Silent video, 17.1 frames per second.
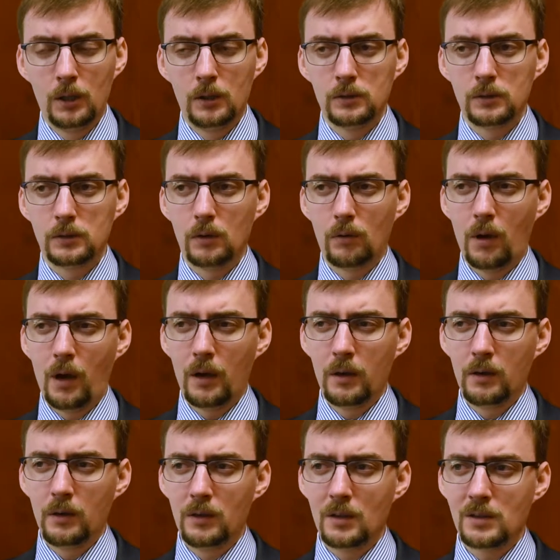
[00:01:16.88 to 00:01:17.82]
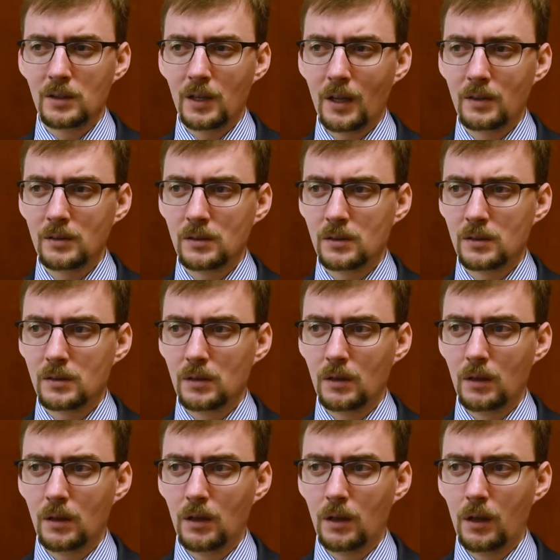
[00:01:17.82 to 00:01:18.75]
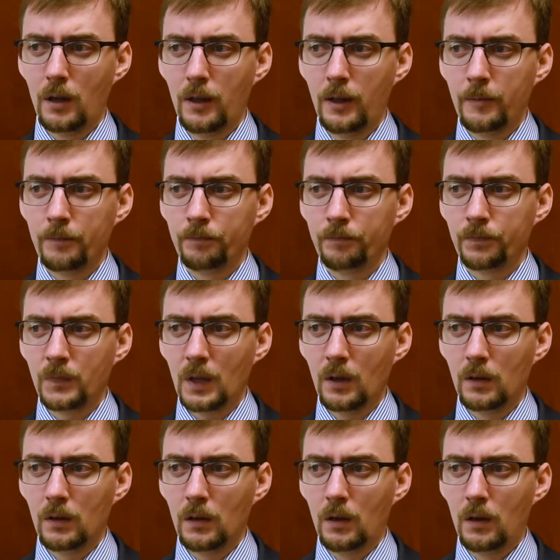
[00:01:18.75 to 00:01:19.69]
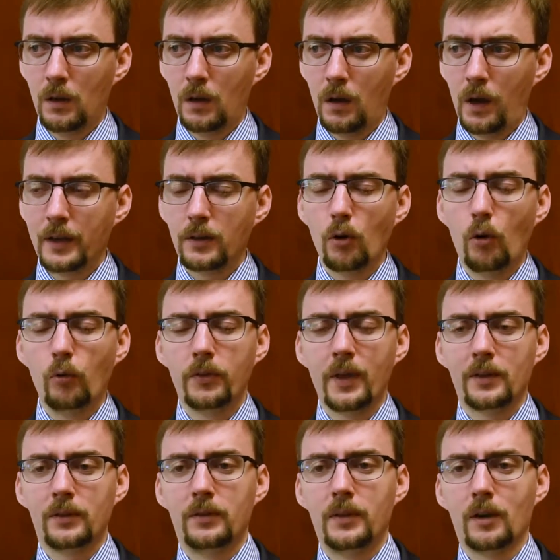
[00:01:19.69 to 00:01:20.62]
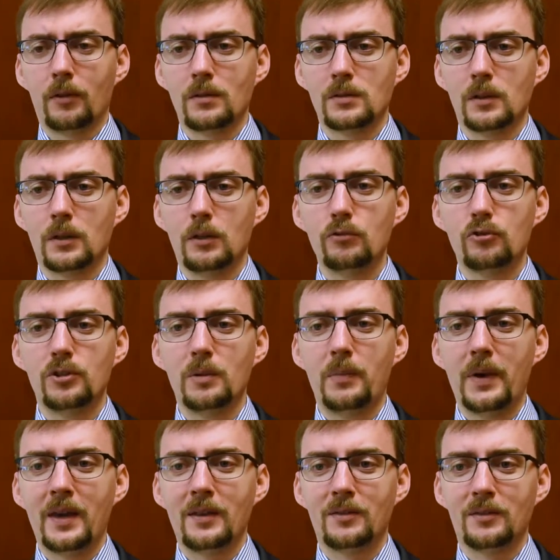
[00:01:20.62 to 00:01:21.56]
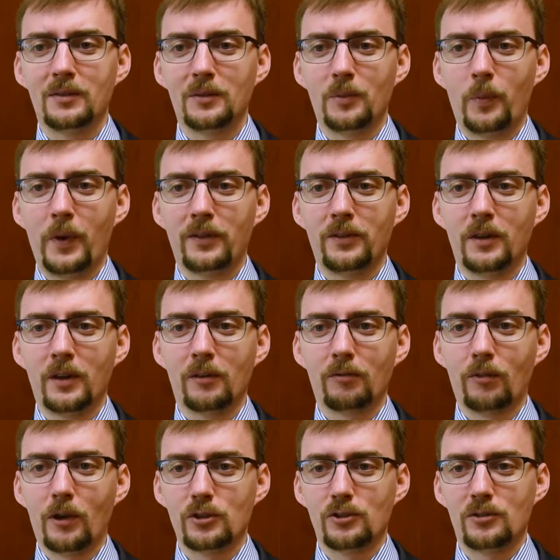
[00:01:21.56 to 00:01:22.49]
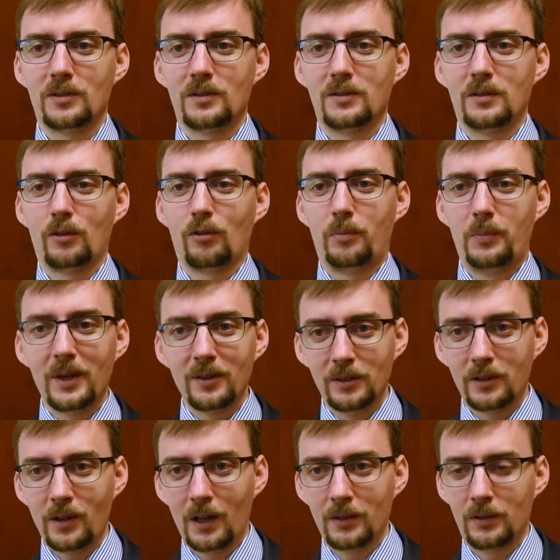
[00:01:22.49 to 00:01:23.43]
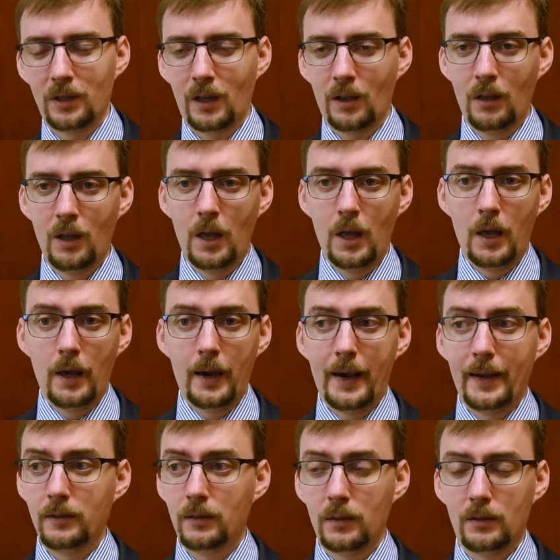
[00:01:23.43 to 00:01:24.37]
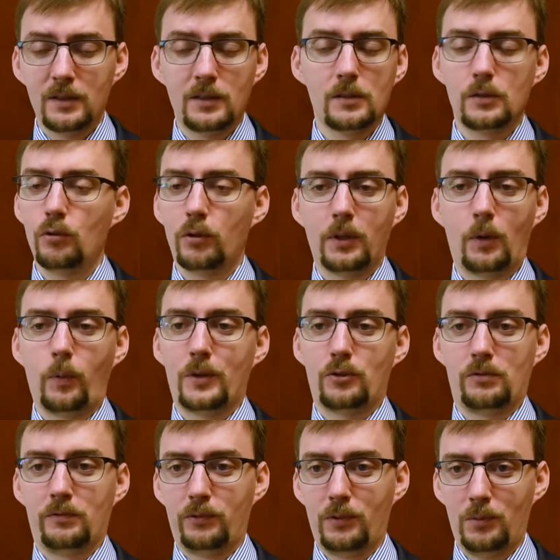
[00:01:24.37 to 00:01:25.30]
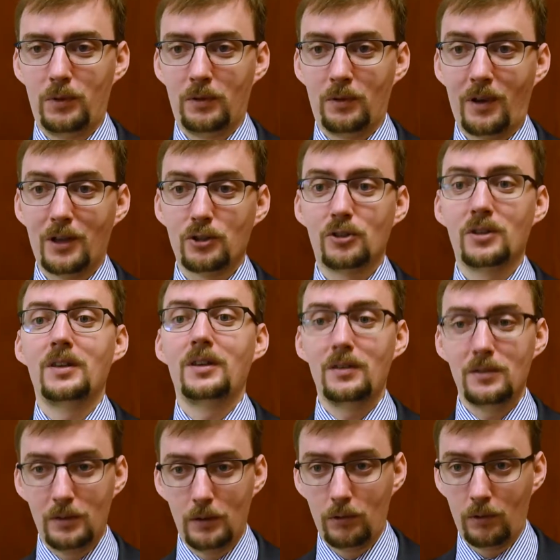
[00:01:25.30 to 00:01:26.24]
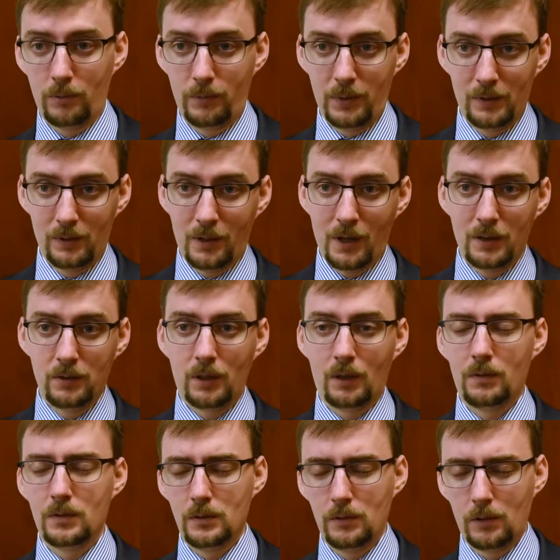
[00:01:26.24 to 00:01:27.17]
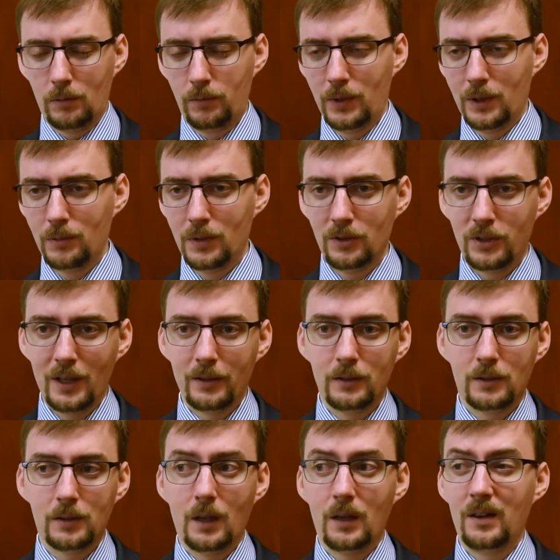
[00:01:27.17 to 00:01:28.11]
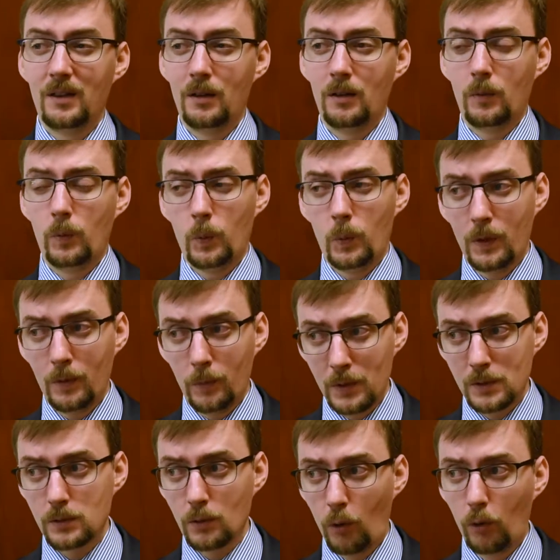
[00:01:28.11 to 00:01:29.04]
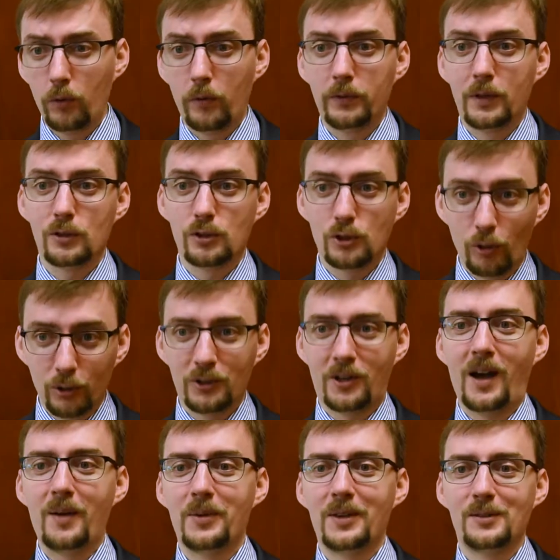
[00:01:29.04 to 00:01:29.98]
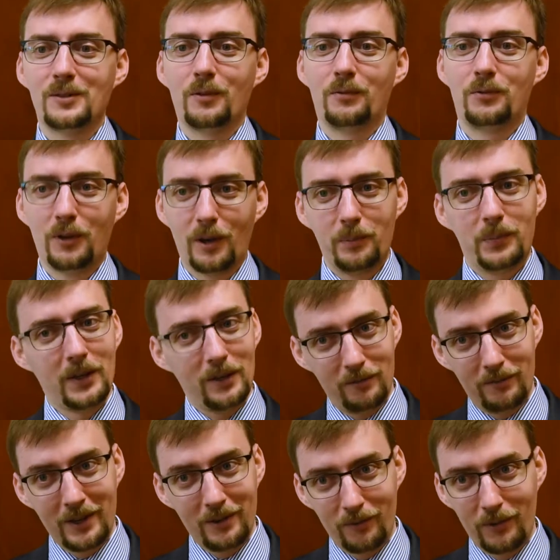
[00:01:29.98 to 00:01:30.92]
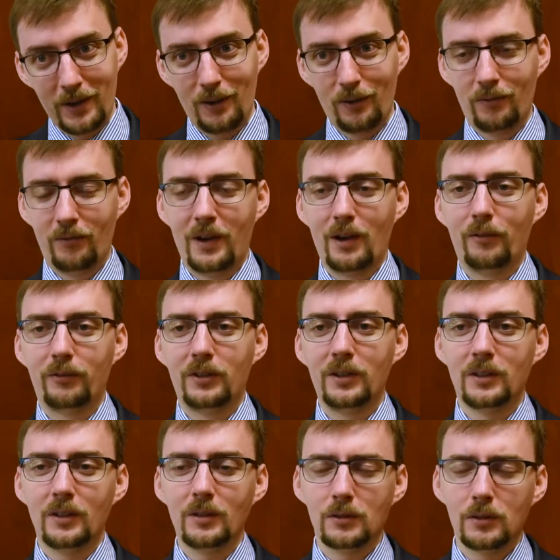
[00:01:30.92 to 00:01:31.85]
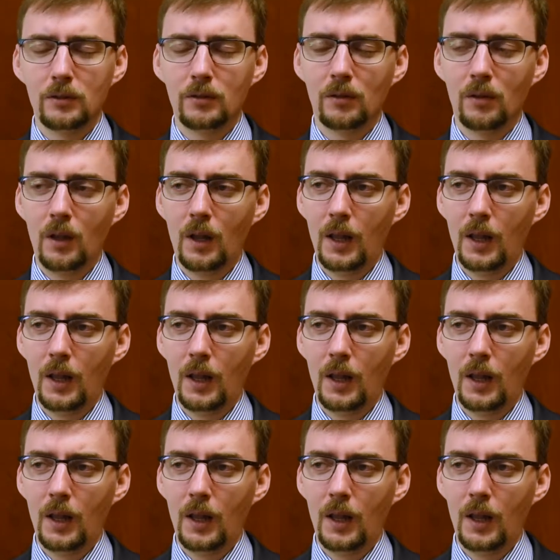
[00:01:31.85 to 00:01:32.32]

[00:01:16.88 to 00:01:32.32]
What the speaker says: So in a sense, I know that there is a huge debate whether Russia is a European country. And this is not a question for me. Russia is a European country with European mentality, with all of the shortcomings of European way of thinking too.